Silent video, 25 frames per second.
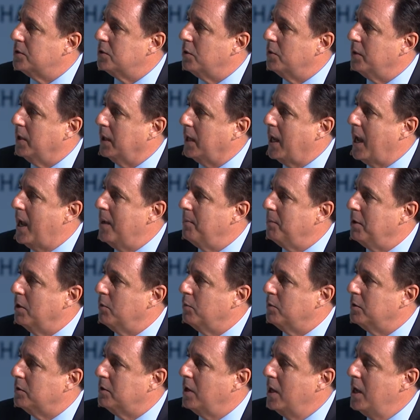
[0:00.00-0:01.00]
So in the
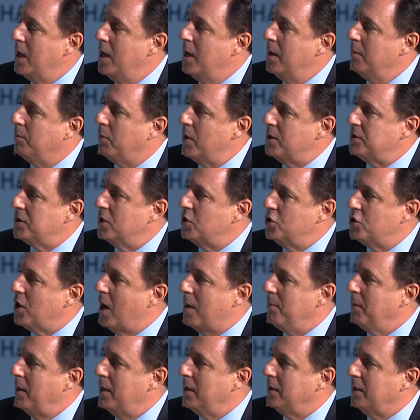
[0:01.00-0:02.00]
Gambia with President
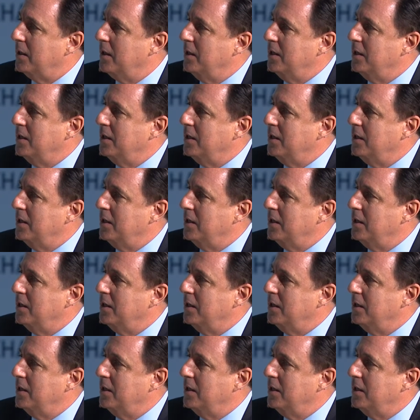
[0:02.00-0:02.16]
Jammeh,